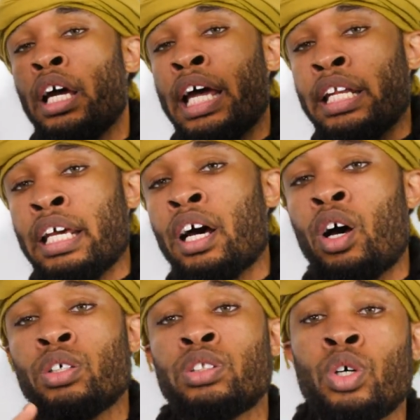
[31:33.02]
And then
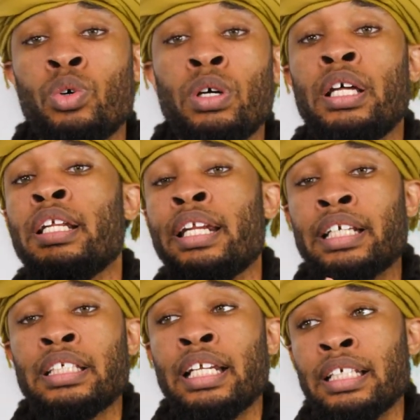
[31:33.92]
also, the
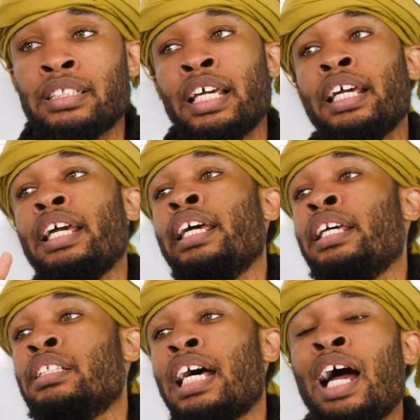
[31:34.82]
next thing they say
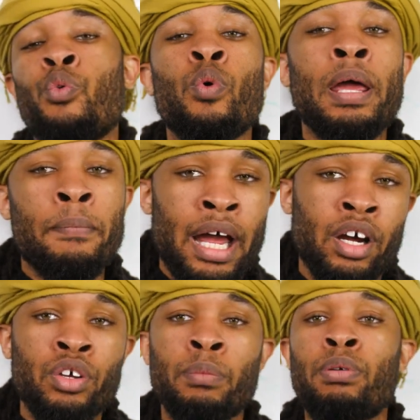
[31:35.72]
is, I went
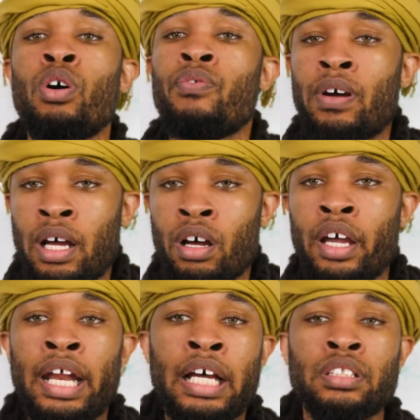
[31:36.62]
back on your profile
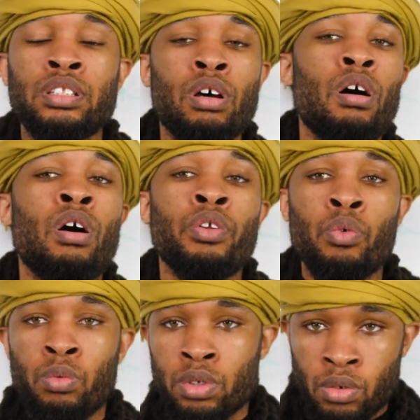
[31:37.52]
and I saw
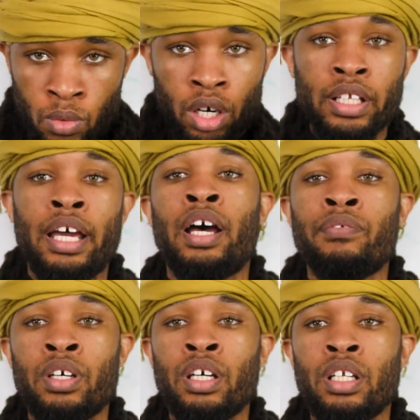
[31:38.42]
all the work that
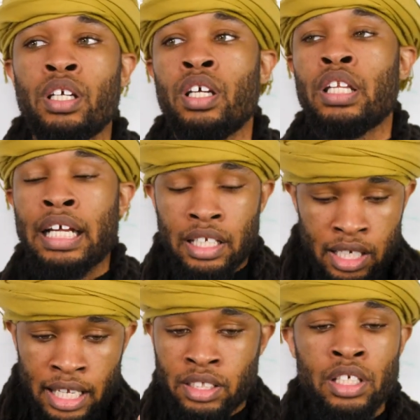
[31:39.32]
I've done. Like,
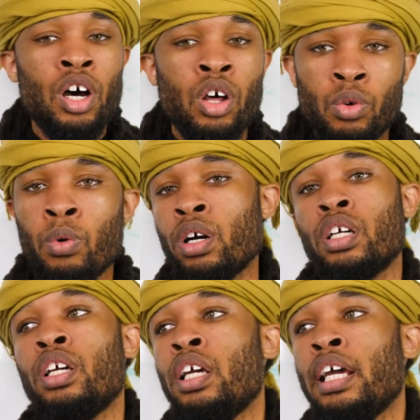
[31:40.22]
they see all the
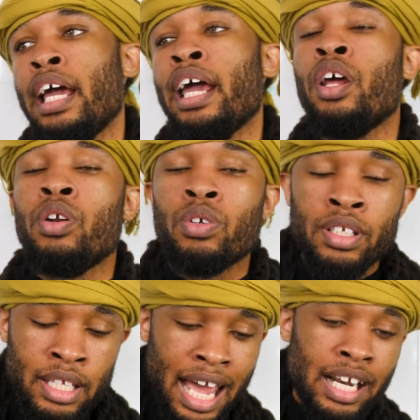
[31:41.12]
work. And
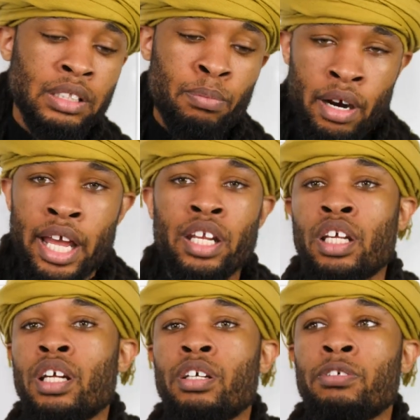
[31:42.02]
that is
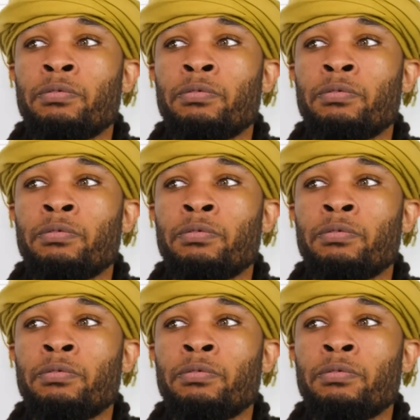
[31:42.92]
branding.